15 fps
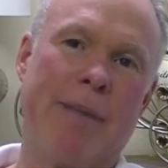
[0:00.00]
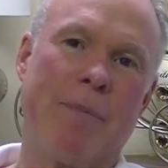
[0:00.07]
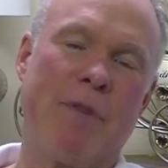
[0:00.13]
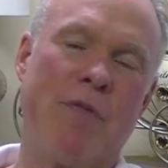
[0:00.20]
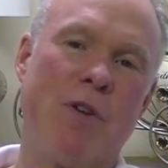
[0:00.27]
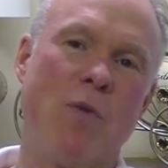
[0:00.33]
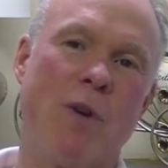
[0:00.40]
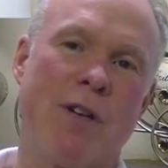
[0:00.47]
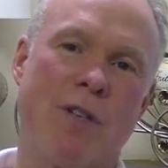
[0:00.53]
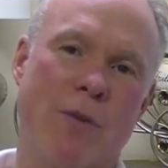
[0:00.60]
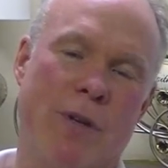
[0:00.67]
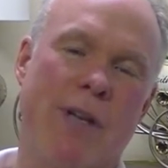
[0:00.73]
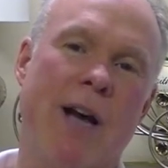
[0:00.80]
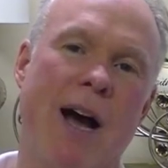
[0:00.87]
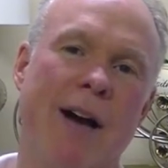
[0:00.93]
I mean, if you went
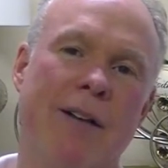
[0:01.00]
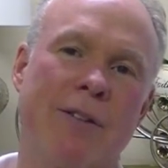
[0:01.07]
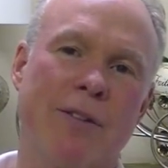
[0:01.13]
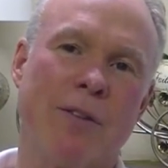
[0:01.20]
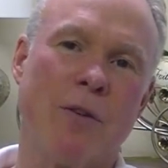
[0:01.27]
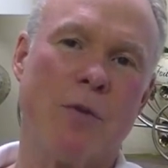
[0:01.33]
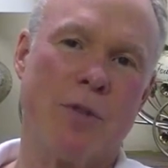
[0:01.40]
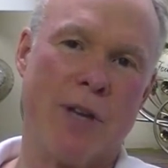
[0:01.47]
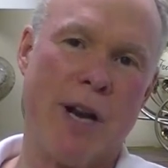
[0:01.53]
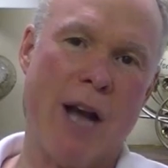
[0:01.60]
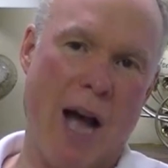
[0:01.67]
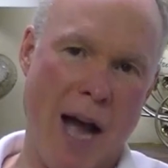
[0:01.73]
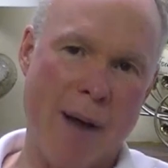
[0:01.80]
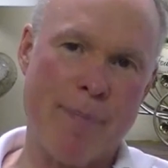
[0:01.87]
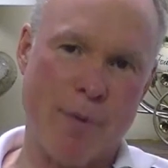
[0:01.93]
to a doctor who was going
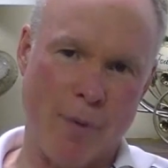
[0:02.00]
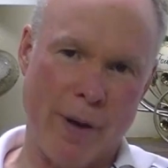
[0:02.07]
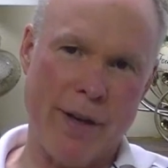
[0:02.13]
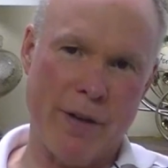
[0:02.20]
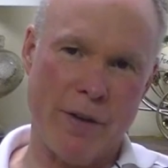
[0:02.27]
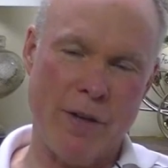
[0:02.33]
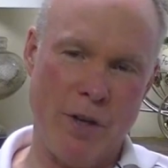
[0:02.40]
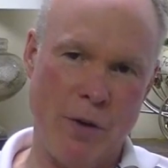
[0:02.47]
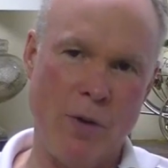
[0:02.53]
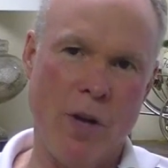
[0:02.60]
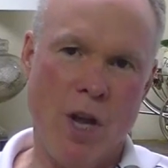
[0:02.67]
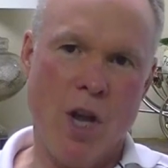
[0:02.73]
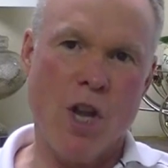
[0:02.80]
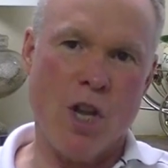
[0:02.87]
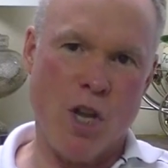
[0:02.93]
to operate on you,
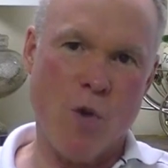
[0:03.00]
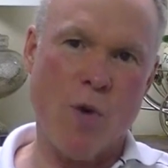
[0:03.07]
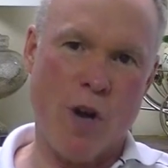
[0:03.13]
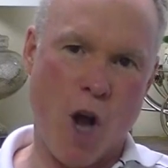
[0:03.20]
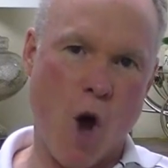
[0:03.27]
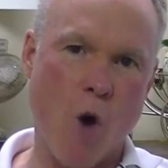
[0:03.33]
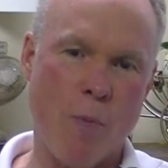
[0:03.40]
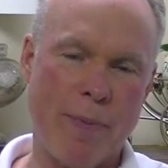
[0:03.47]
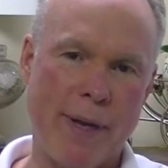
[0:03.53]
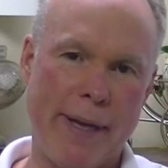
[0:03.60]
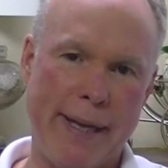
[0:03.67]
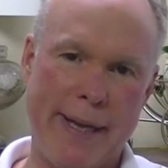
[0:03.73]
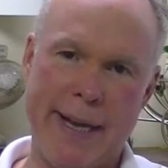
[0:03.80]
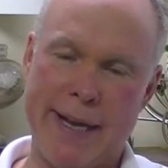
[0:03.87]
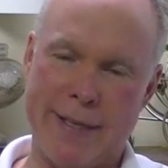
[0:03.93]
you would hope that
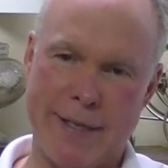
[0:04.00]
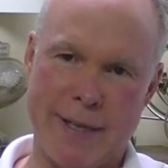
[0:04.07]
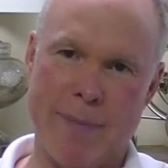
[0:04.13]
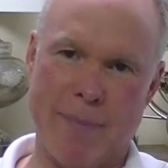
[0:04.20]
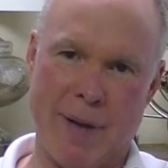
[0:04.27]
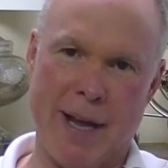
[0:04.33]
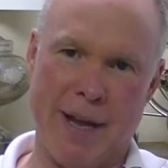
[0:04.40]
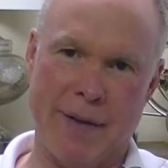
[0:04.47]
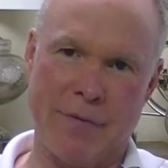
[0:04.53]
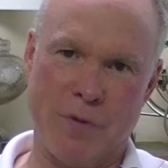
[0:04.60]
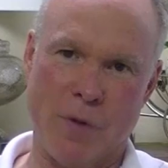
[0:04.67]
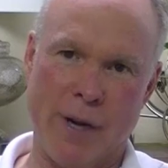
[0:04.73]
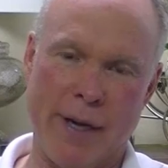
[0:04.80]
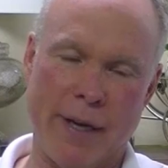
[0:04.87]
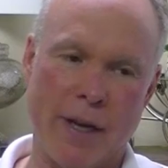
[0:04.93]
he had some kind of
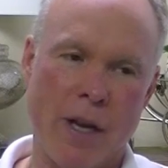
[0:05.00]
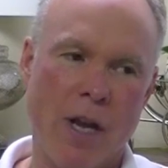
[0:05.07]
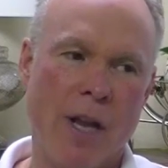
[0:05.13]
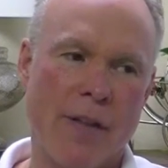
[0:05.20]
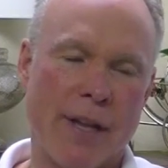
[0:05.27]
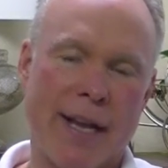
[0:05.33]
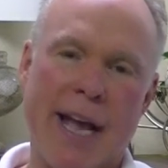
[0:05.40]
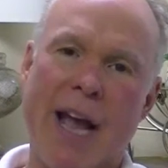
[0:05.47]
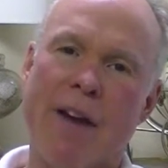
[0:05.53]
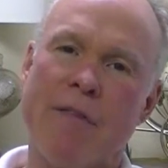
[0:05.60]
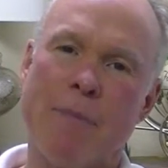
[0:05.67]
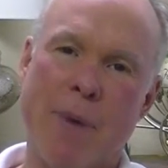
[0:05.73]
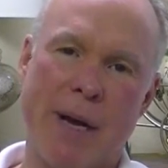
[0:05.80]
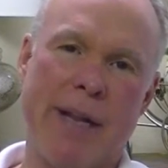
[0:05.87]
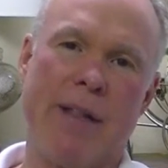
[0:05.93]
training. The kind
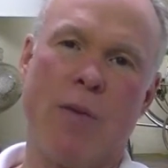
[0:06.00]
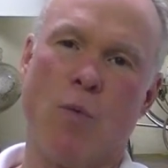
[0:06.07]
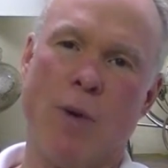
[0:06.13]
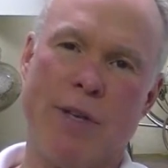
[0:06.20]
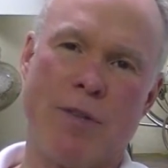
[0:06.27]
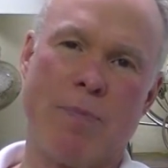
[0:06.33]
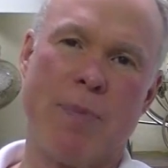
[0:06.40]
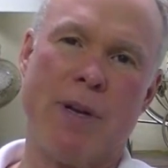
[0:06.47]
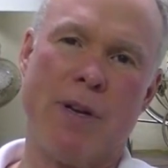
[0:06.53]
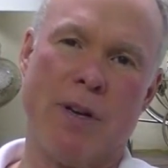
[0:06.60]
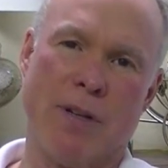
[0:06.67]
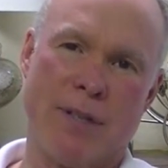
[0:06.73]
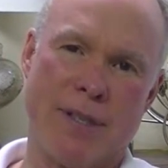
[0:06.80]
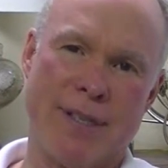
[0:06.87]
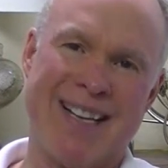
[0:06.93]
of money that we spend
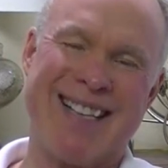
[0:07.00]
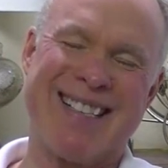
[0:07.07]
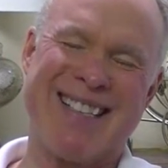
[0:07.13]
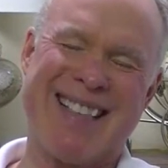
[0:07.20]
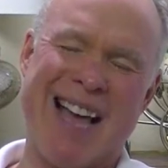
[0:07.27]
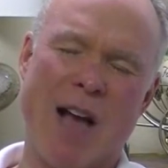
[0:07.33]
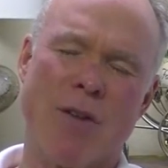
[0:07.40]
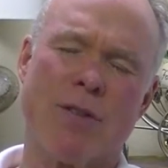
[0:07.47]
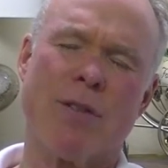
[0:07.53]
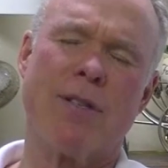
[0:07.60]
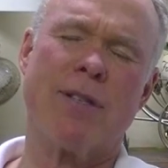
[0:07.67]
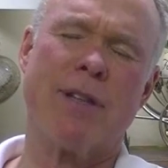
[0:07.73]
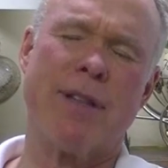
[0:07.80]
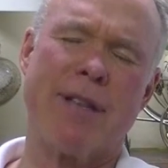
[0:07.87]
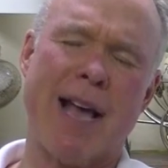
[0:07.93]
on sets,
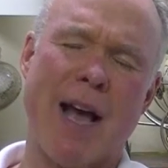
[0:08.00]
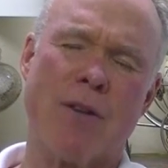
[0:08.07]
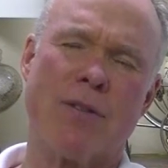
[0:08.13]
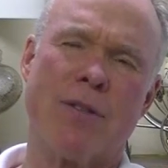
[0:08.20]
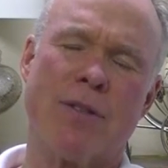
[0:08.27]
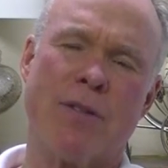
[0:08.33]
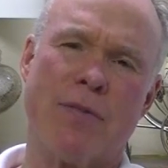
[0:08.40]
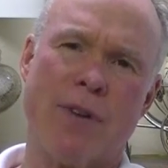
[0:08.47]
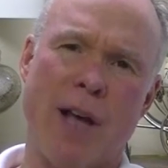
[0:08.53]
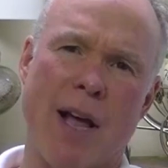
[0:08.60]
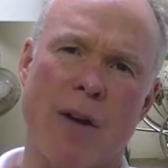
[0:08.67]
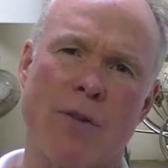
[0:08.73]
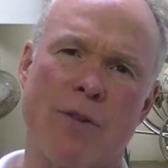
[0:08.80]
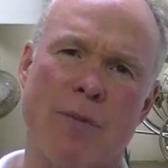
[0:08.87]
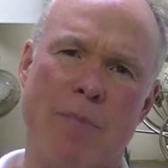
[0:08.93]
thousands and thousands of
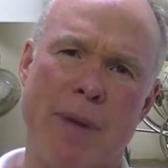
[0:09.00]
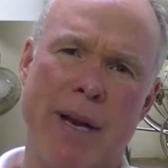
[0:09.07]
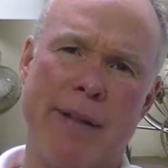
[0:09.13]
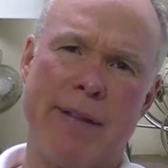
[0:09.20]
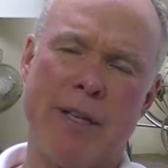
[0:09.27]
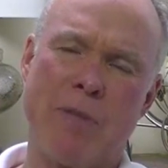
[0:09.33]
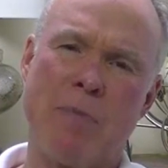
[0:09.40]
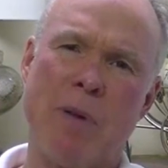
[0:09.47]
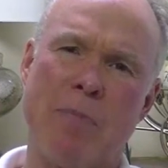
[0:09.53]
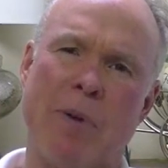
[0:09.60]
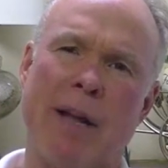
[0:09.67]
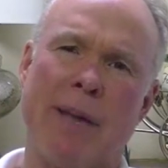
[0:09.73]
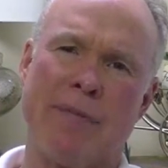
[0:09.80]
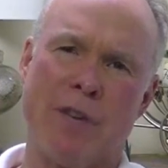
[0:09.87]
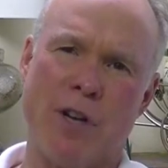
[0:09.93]
dollars a minute, these people
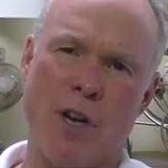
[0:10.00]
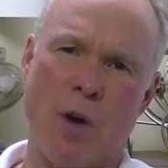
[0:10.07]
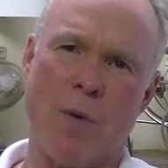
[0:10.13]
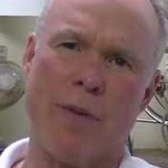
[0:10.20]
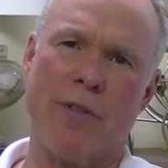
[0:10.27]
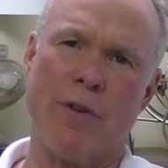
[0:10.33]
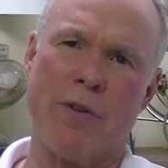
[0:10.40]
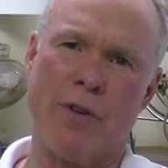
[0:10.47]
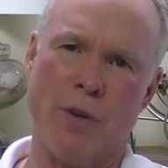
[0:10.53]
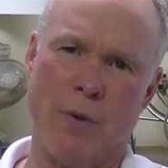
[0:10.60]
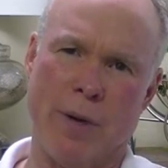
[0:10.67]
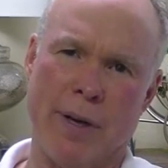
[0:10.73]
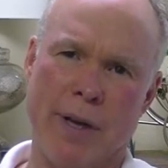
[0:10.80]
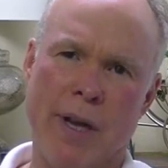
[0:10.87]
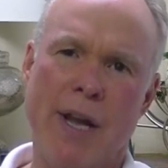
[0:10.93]
have to know what they're
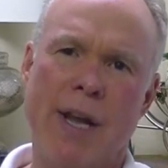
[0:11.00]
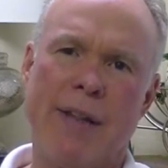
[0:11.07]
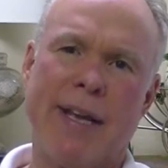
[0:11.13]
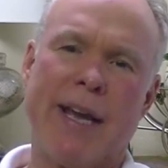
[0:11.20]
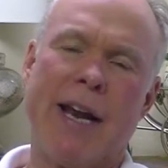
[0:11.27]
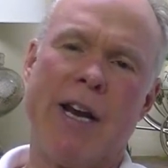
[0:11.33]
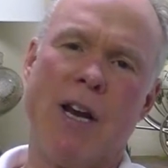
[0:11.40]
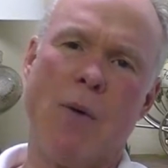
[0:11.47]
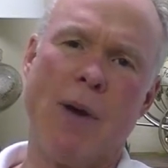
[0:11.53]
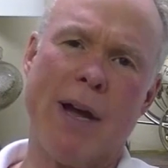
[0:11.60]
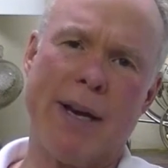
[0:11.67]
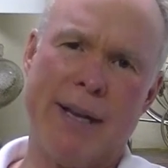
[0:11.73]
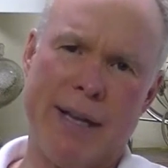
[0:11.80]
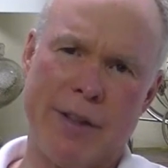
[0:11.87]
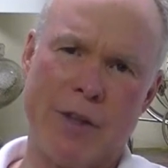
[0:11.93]
doing. They got to know how
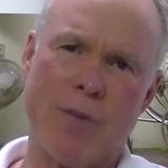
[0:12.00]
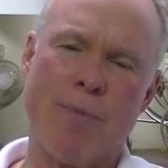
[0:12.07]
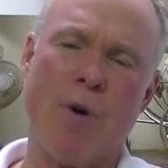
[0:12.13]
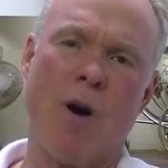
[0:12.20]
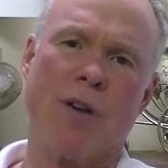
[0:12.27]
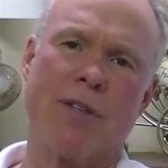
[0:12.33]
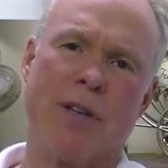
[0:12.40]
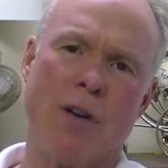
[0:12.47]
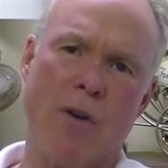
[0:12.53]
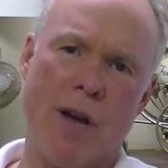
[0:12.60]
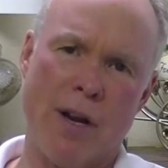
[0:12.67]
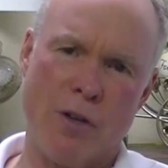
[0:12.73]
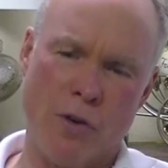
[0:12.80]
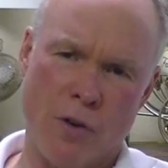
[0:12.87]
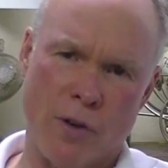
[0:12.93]
to hit their marks, got to know
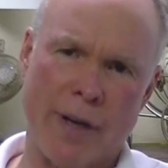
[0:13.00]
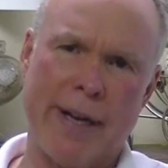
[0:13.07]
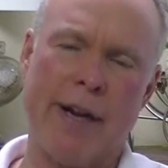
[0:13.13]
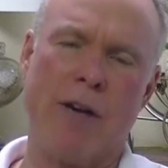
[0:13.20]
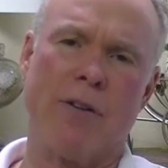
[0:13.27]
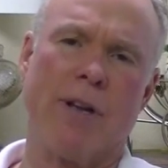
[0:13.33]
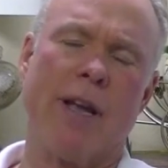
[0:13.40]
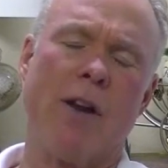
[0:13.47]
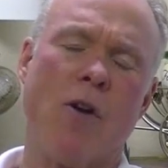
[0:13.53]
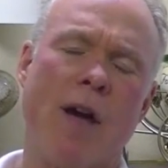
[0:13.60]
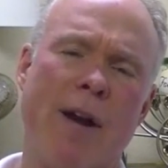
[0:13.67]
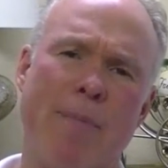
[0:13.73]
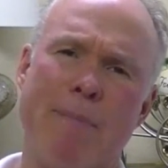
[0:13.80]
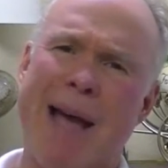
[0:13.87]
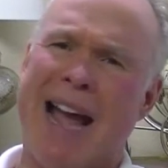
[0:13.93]
how to do their character, got to know
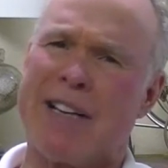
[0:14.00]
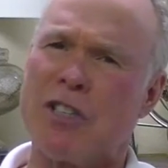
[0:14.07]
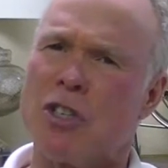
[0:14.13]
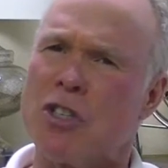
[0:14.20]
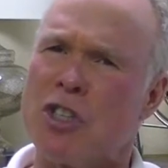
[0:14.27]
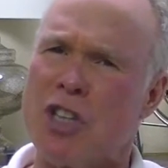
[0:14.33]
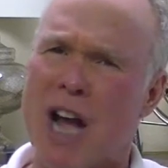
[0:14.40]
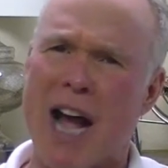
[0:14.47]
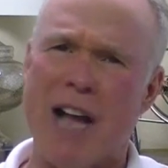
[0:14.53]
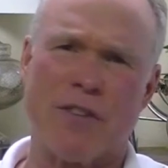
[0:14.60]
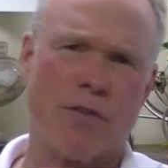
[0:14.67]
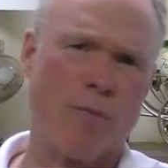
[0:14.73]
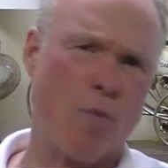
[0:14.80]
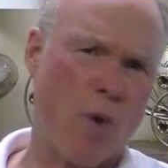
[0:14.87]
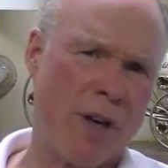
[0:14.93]
how to match
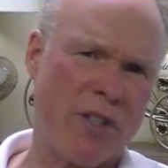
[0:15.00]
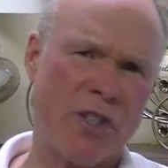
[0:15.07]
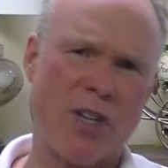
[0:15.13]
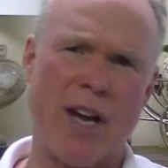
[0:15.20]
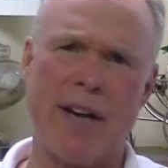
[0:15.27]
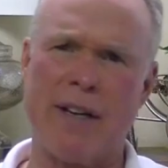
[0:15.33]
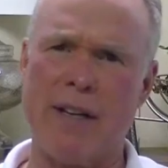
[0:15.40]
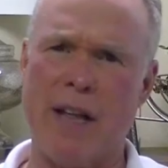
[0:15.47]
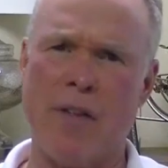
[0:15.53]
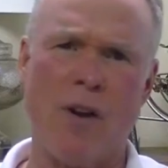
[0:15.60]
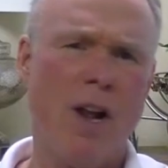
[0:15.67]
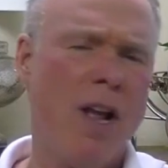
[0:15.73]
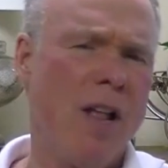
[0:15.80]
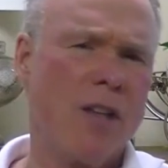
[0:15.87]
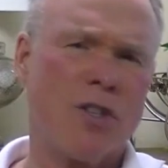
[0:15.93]
shots from one shot to the other.
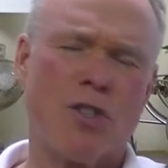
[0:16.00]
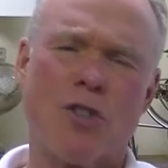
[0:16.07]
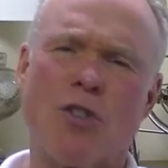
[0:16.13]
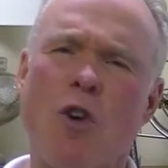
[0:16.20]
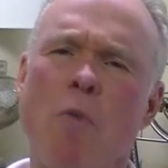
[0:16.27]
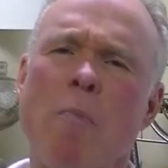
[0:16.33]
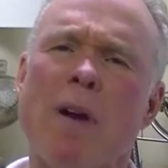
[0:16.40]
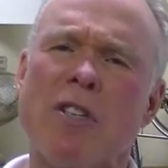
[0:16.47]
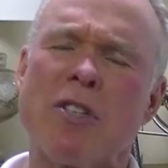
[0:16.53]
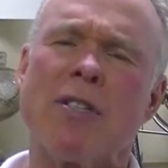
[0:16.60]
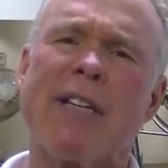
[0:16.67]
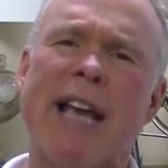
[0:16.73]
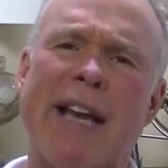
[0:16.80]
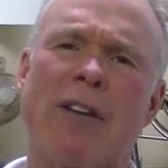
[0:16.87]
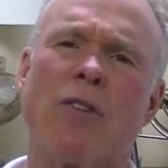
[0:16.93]
So much
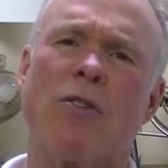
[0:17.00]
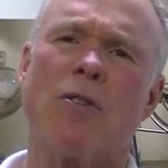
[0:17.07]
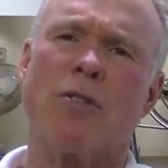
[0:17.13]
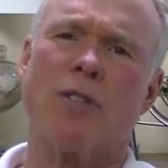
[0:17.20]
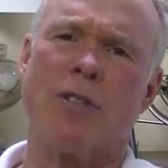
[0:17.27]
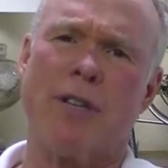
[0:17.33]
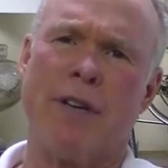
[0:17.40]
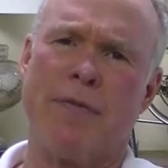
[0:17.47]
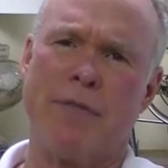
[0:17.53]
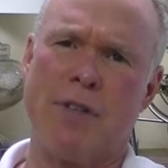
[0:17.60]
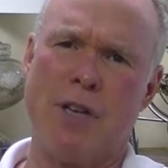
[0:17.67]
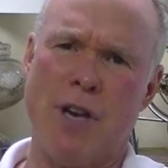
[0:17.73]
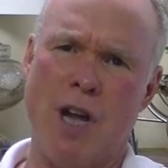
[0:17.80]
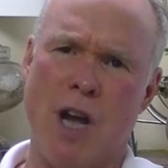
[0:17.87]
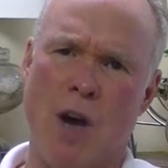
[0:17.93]
technical stuff
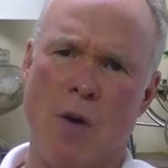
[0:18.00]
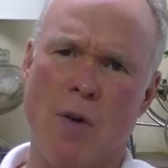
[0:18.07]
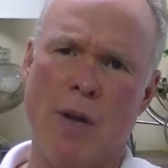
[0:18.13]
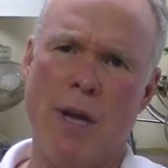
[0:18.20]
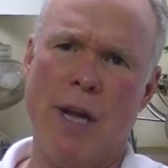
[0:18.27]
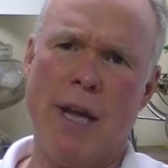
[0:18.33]
to know.